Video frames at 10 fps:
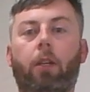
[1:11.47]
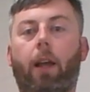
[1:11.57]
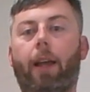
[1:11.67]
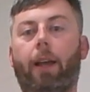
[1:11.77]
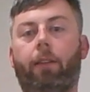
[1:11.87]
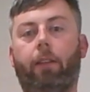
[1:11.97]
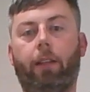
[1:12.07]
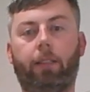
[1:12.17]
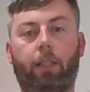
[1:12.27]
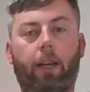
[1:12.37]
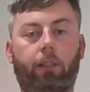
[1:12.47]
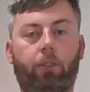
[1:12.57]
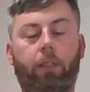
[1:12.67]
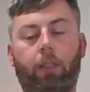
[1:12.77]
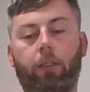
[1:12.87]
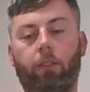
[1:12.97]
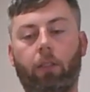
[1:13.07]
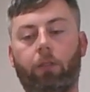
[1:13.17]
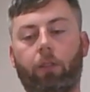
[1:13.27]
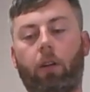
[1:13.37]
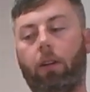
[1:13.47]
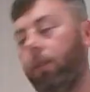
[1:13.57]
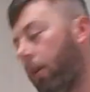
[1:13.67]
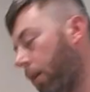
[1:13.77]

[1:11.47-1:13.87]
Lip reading: and the thing that actually cuts those off.